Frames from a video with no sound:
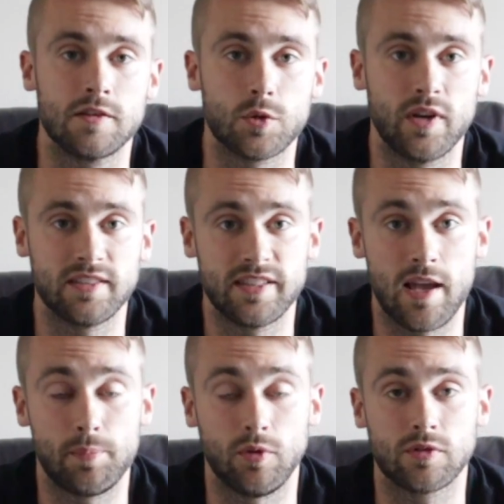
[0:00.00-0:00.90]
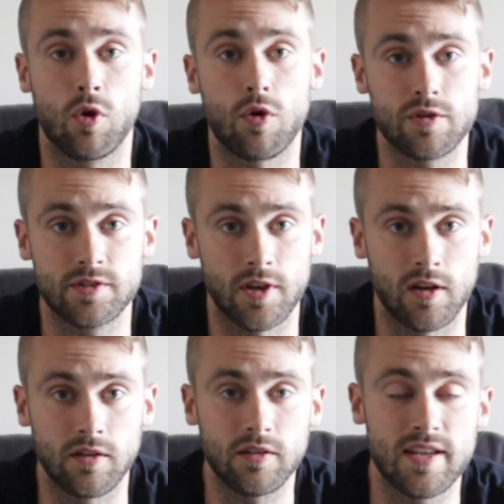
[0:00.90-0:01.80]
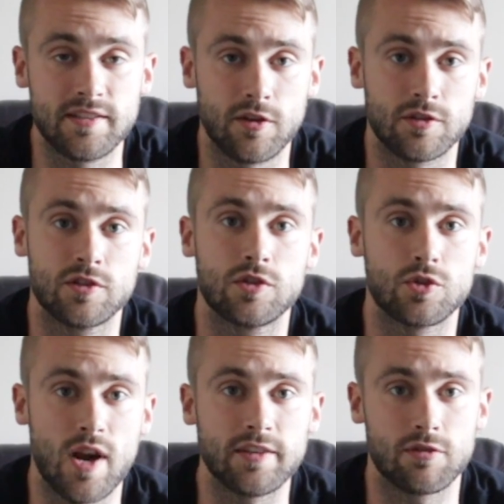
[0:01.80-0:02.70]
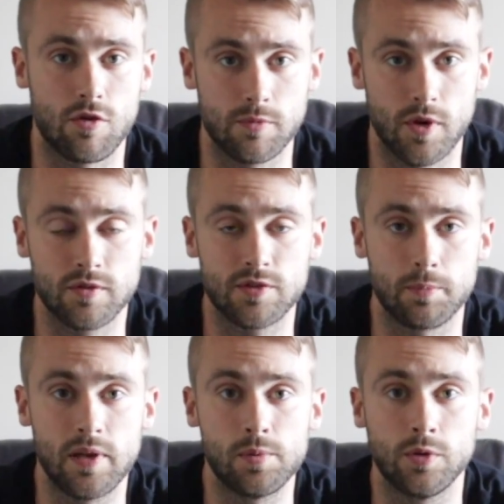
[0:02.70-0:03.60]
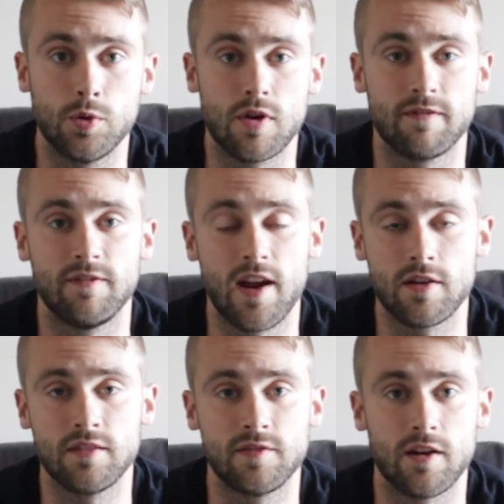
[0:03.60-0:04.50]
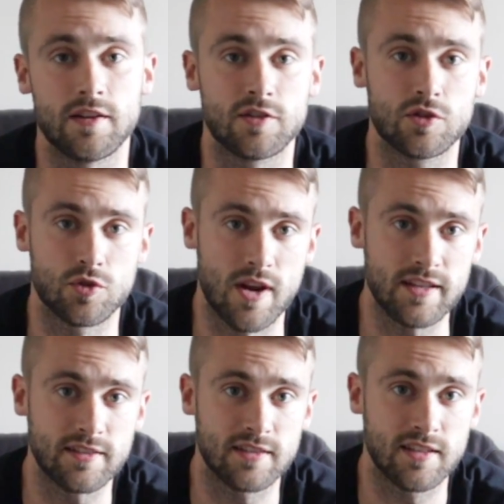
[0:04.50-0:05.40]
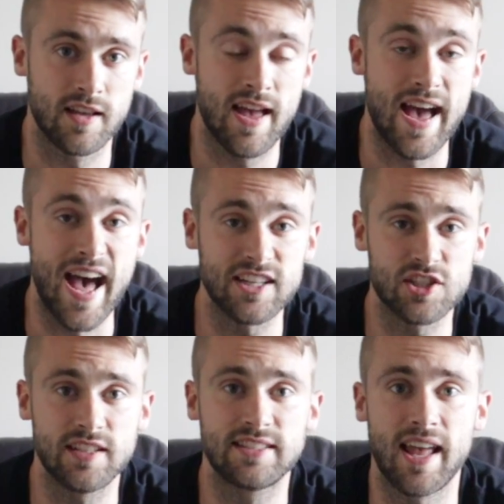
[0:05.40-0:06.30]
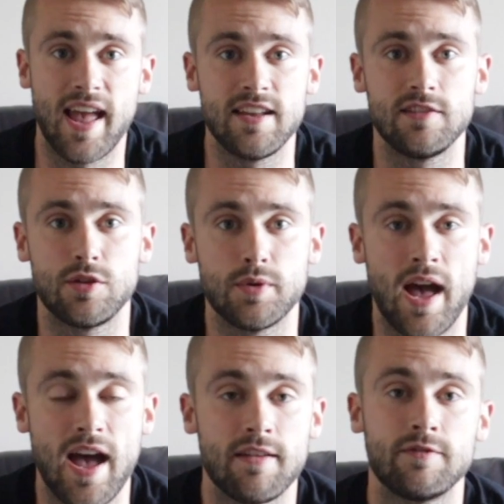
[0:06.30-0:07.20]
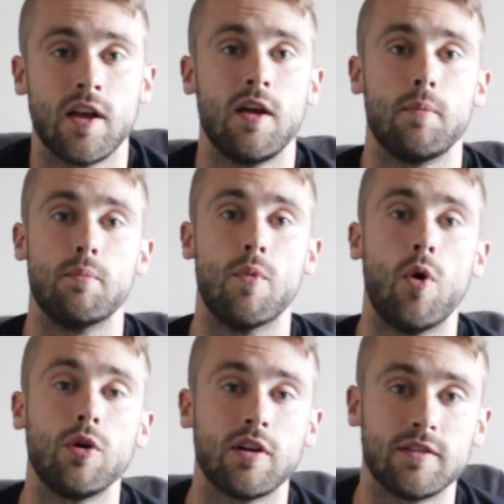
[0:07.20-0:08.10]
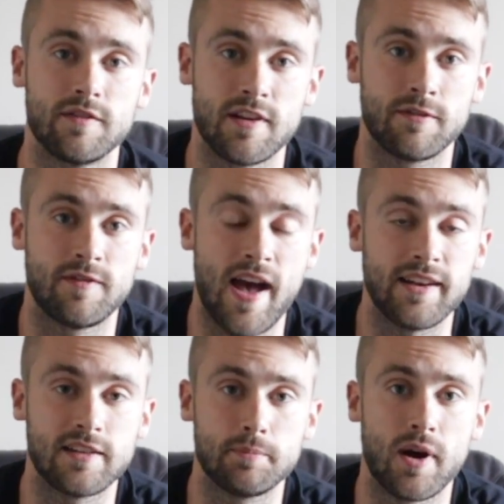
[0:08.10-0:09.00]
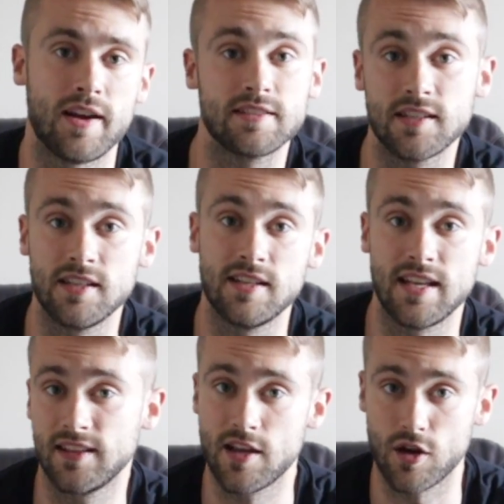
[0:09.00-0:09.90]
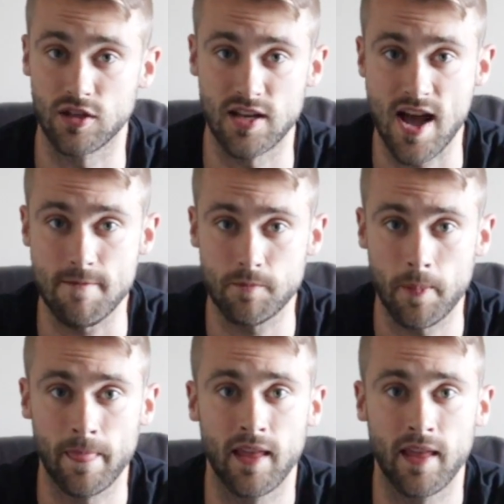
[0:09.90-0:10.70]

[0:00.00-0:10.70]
So an example, cortisol is your stress hormone. So people who are very, very stressed actually tend to have more of their fat deposited in their gut.